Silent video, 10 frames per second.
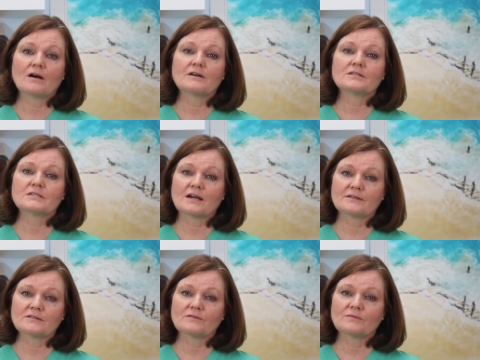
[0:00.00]

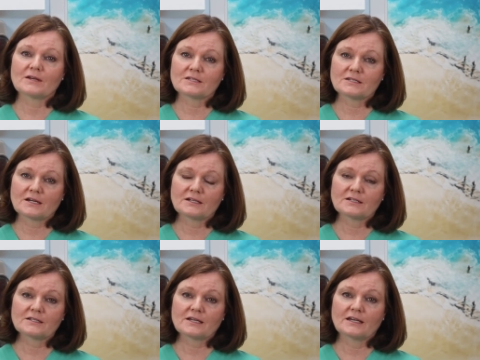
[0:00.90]
signs of
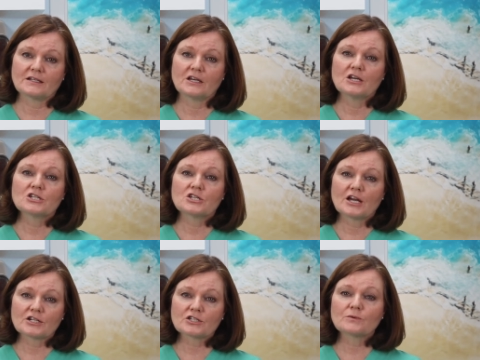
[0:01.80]
mastitis, and she
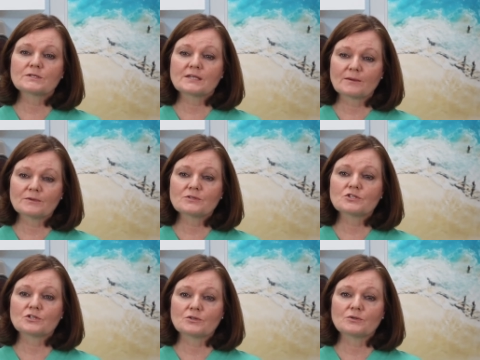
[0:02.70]
actually was able
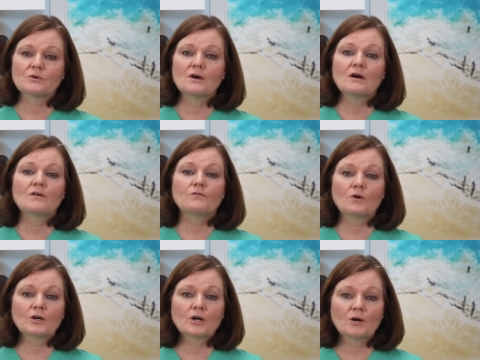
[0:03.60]
to
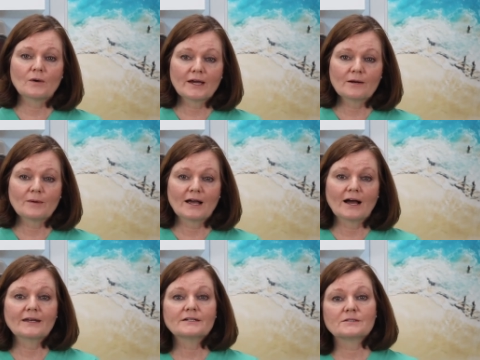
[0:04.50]
forego
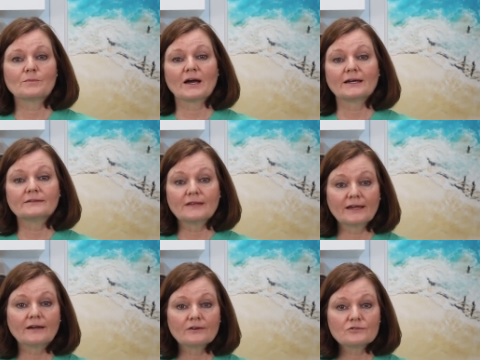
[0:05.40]
antibiotics by
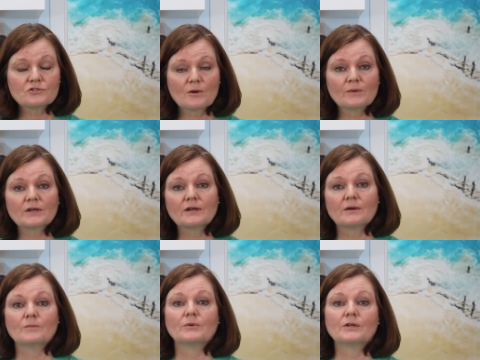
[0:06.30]
laying on her stomach,
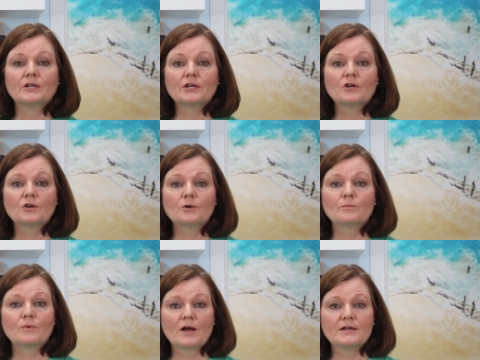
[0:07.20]
putting her
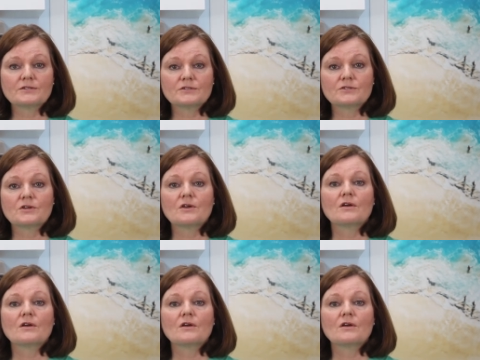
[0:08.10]
breast